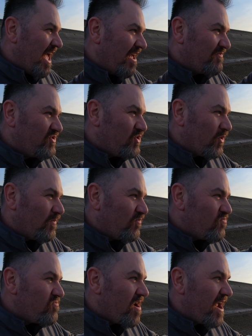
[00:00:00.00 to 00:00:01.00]
I've zoomed
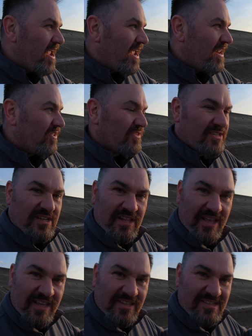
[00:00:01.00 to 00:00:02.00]
right in until
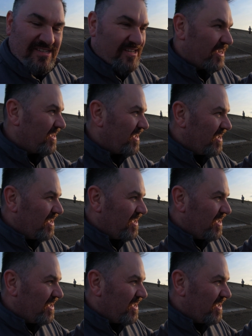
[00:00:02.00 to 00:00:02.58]
I can see